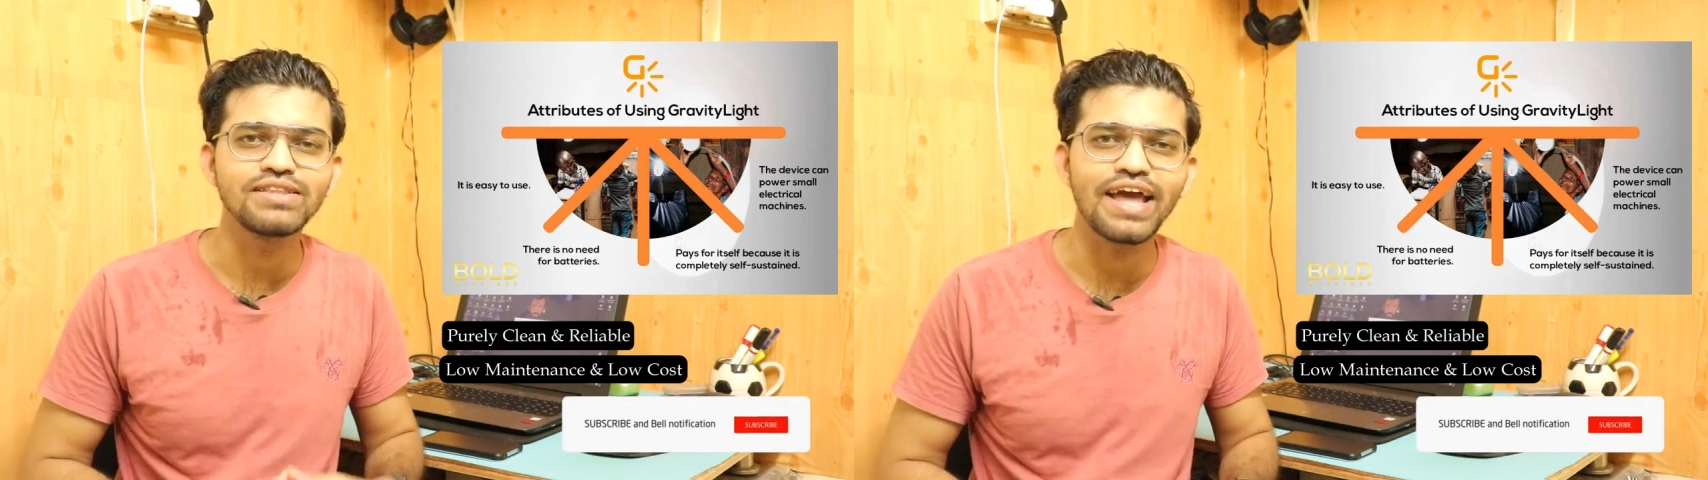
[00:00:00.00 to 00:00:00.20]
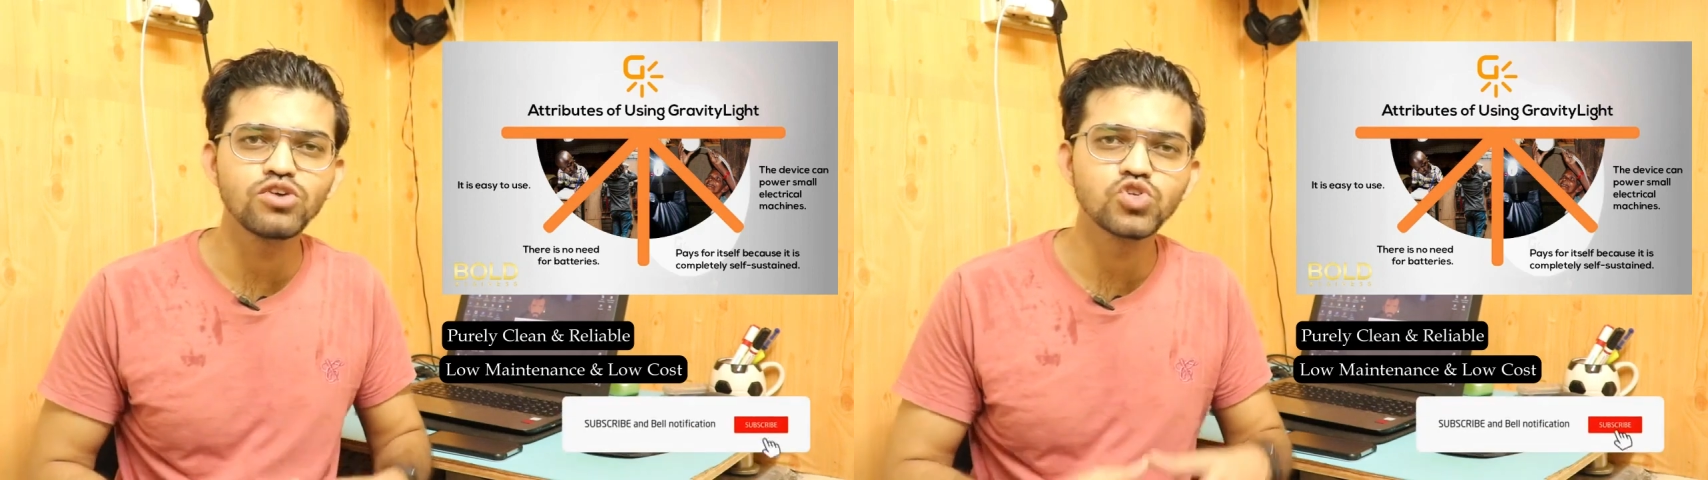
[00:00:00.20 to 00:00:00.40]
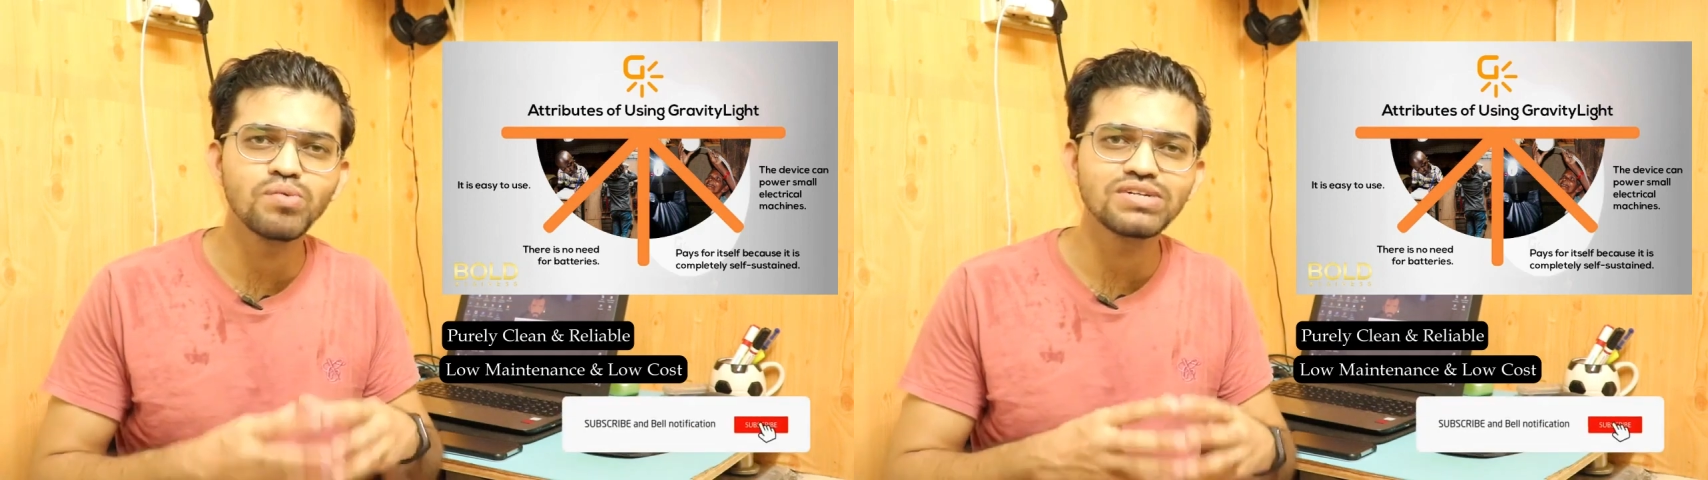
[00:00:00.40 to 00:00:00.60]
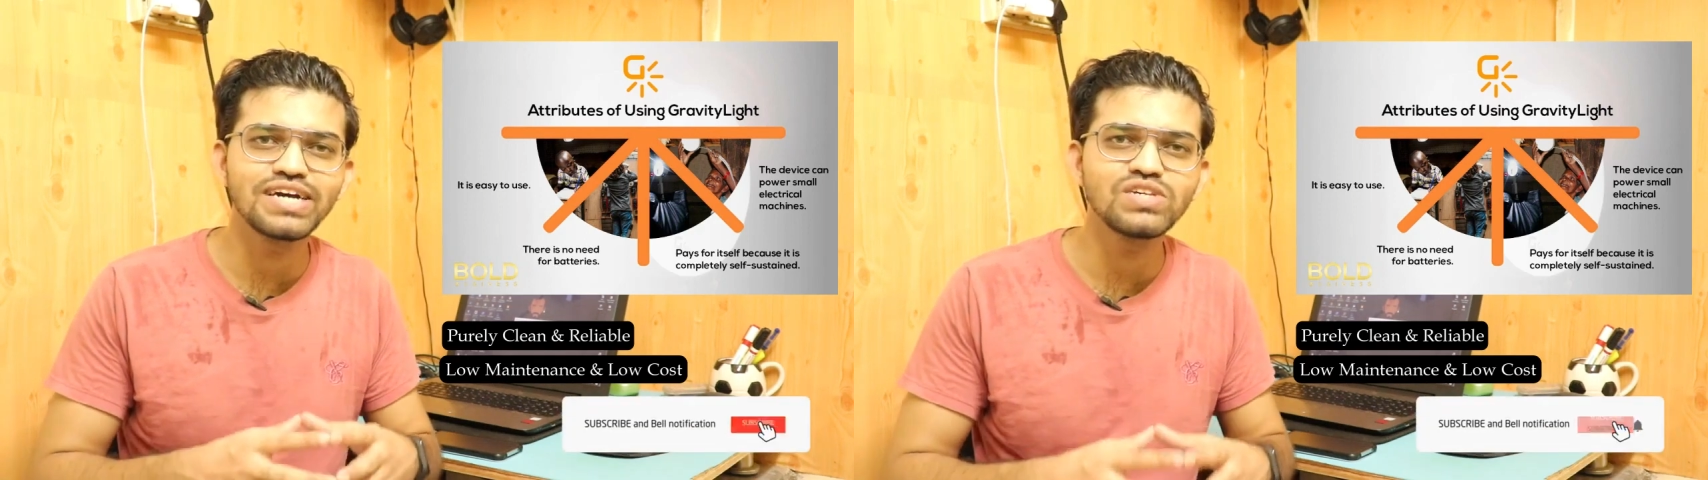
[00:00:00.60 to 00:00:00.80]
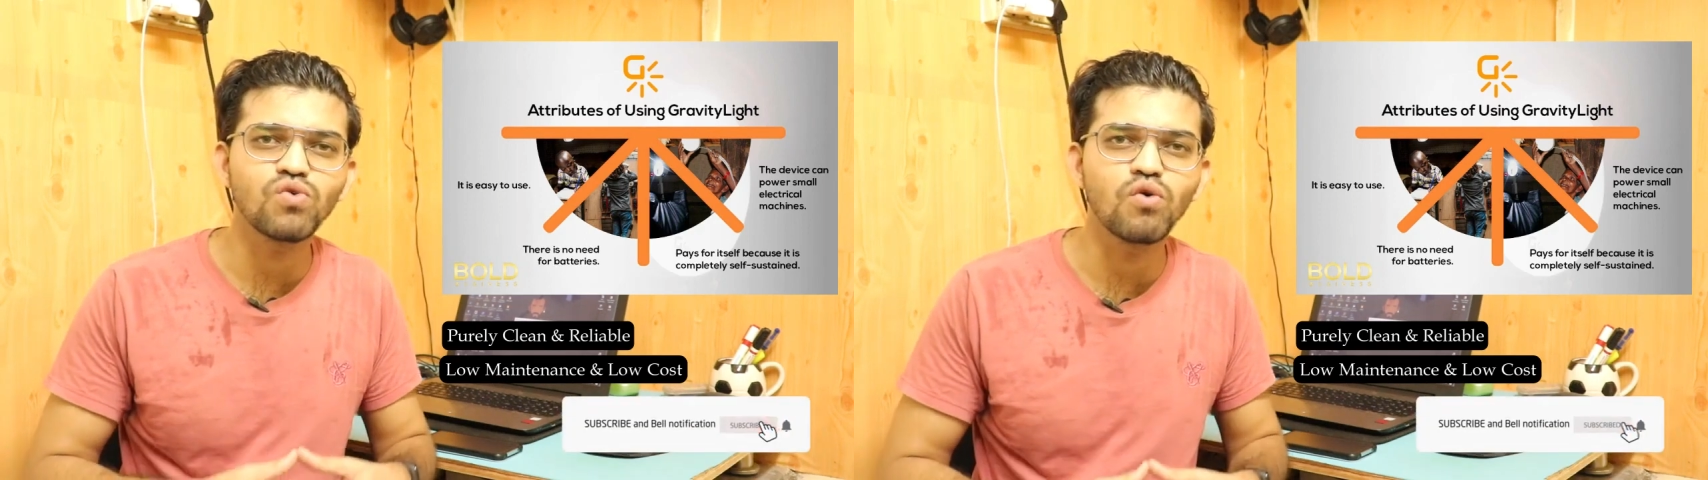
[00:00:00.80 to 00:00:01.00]
Thank you so much
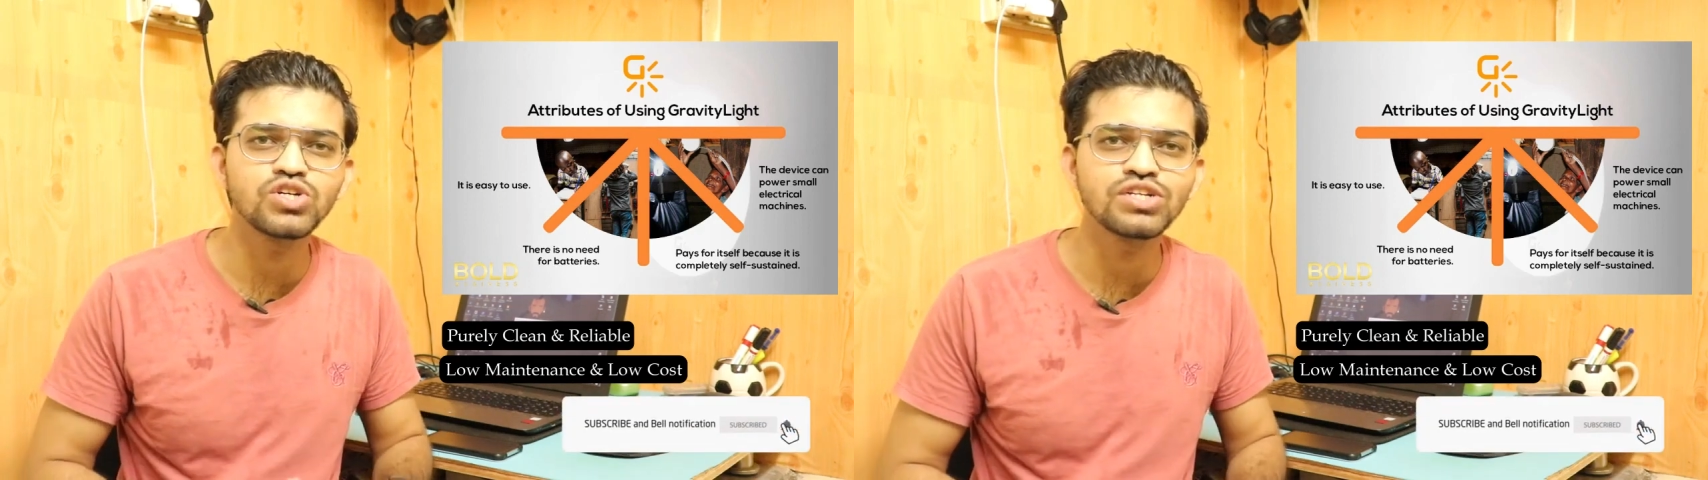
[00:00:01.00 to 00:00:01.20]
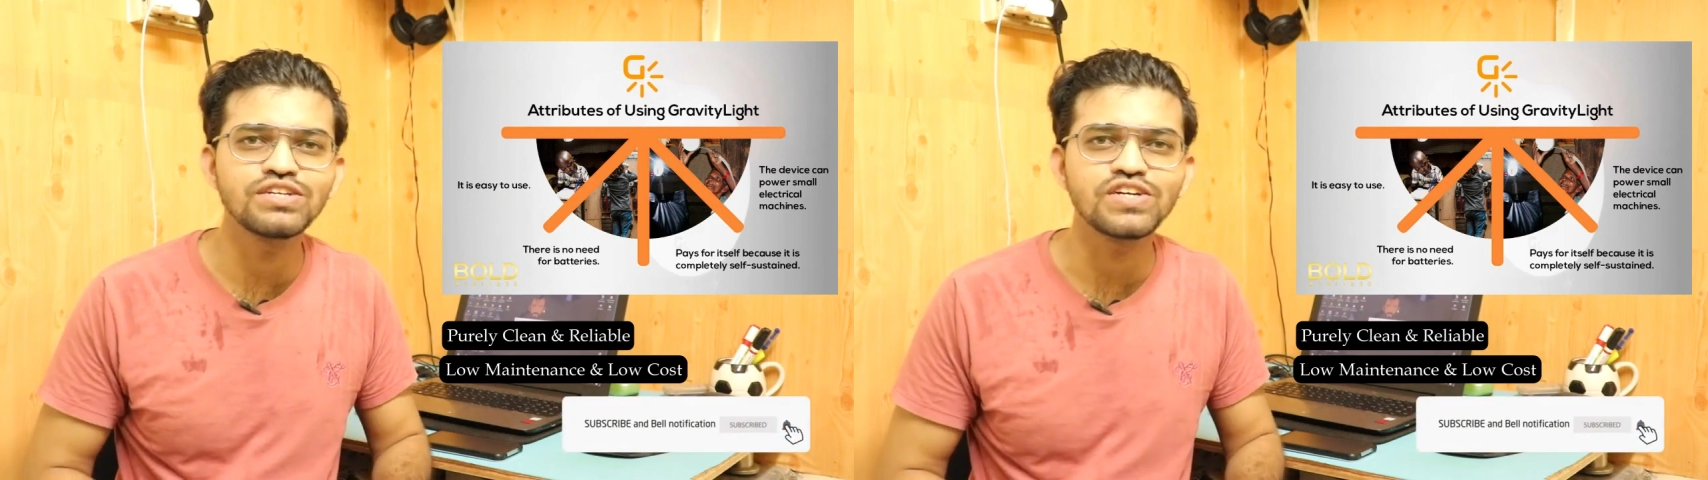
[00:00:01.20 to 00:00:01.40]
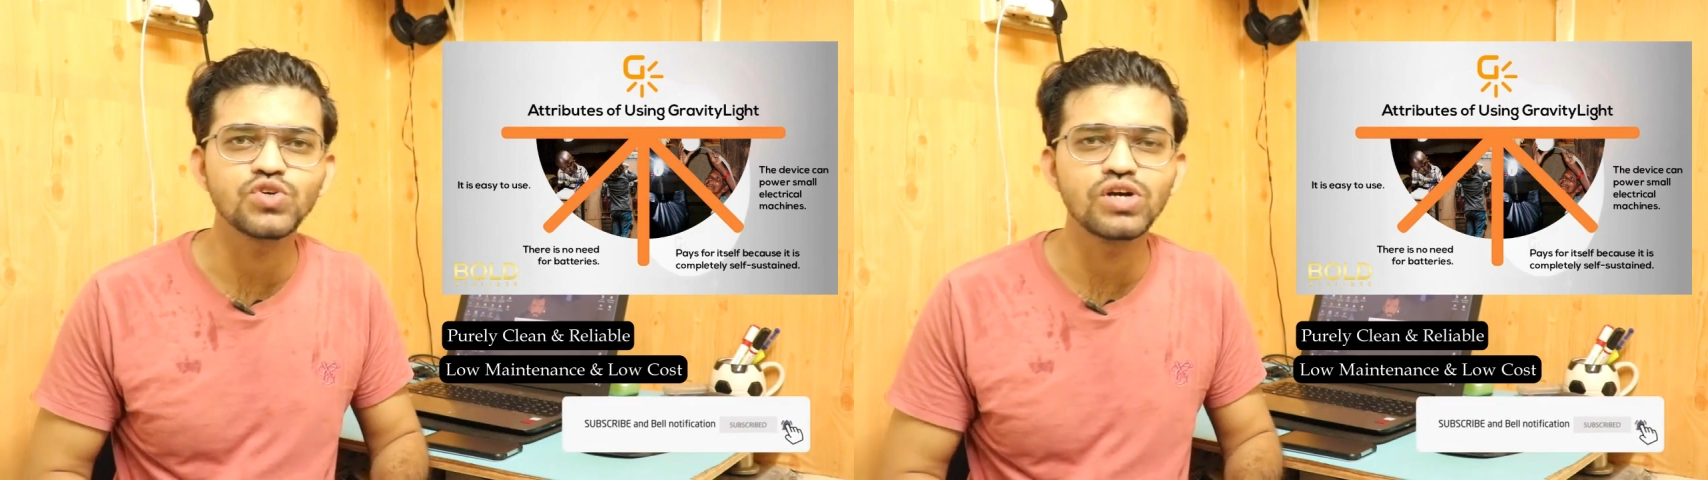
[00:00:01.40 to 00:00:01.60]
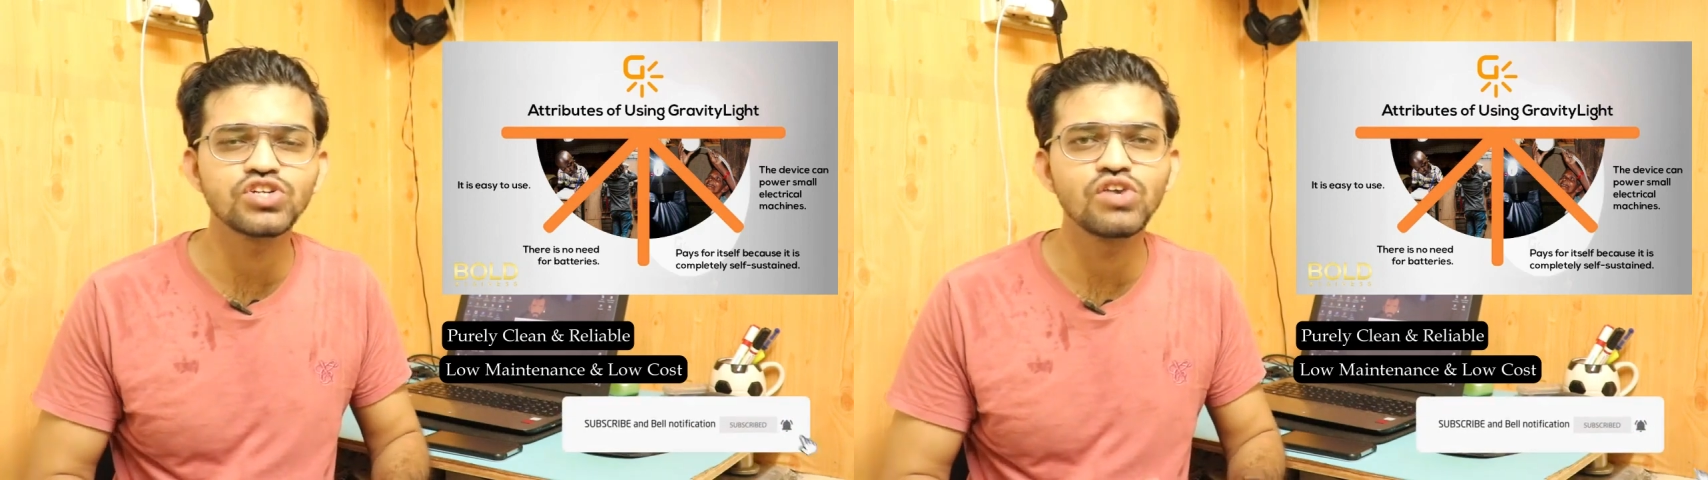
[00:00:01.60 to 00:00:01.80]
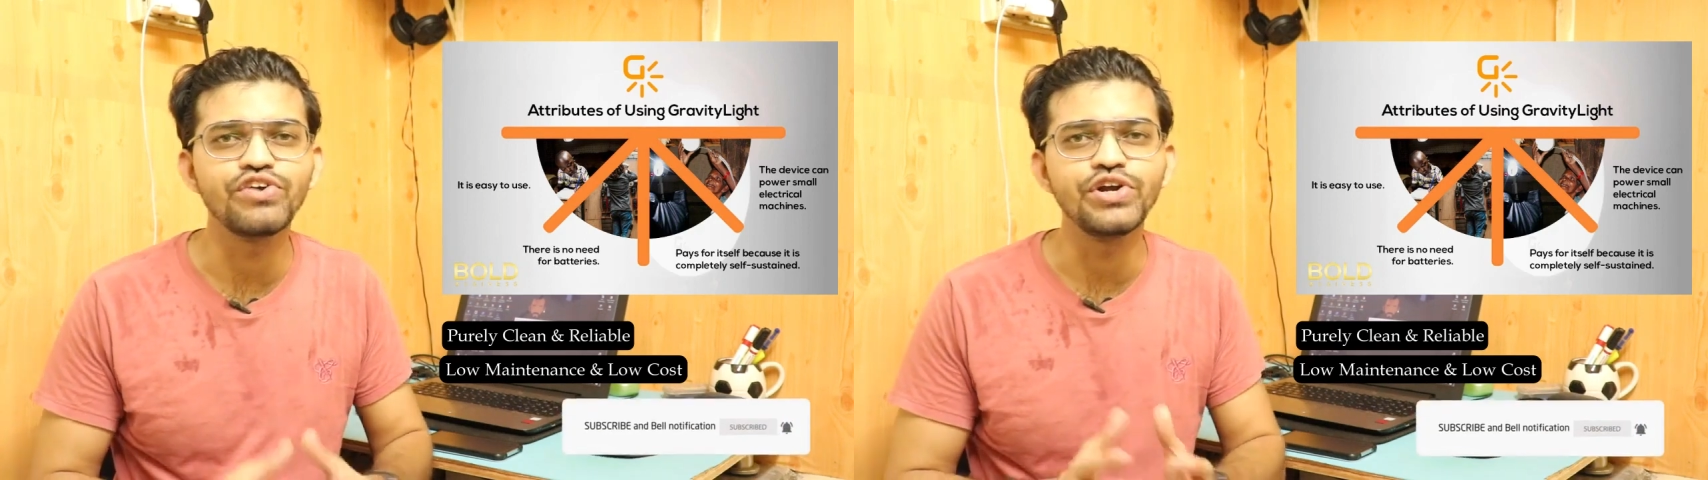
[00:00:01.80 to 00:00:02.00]
guys for watching this
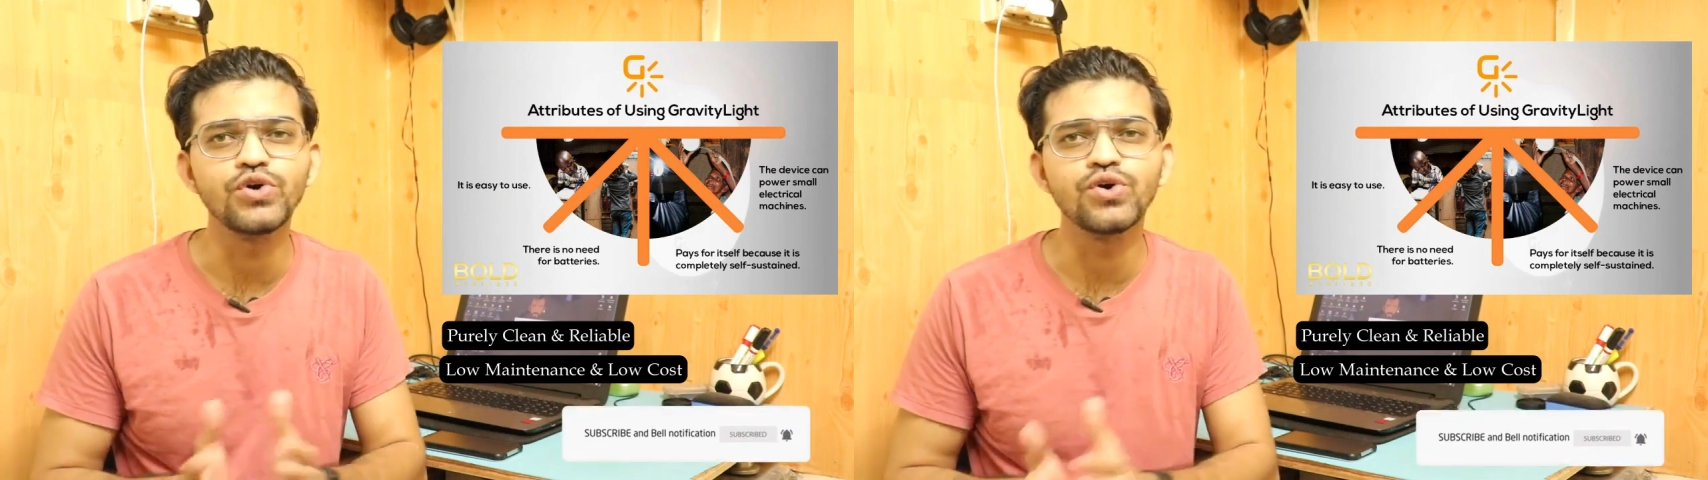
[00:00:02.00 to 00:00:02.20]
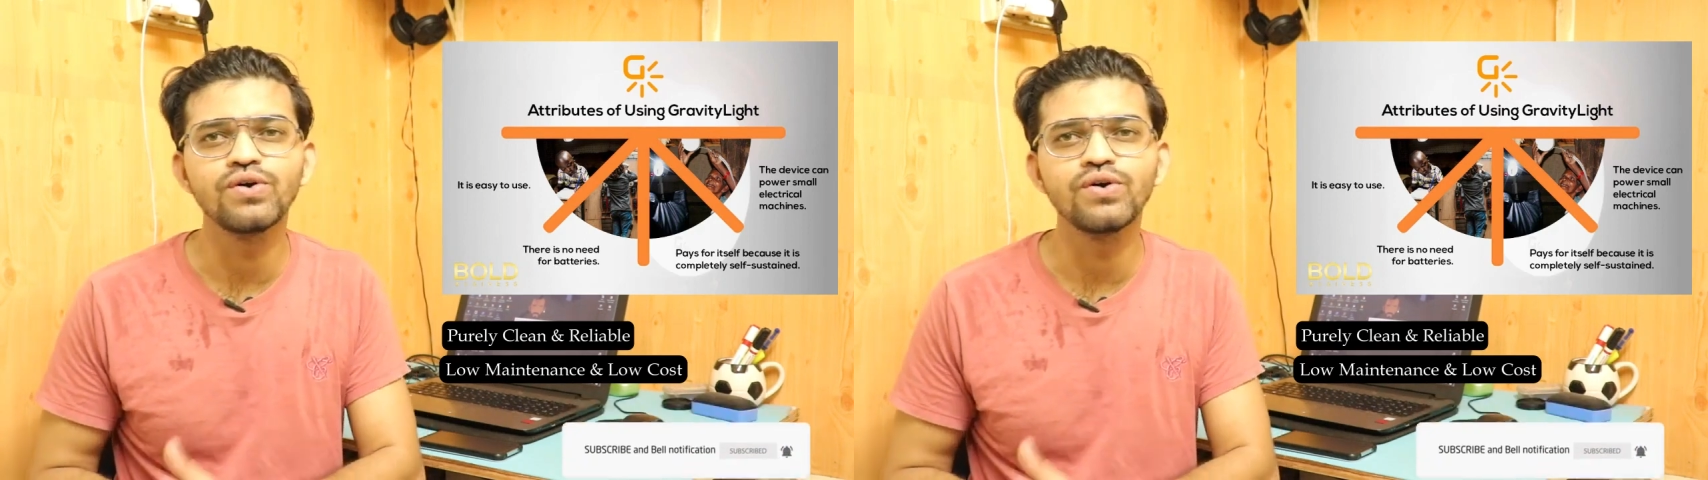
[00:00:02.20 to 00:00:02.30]
educational video.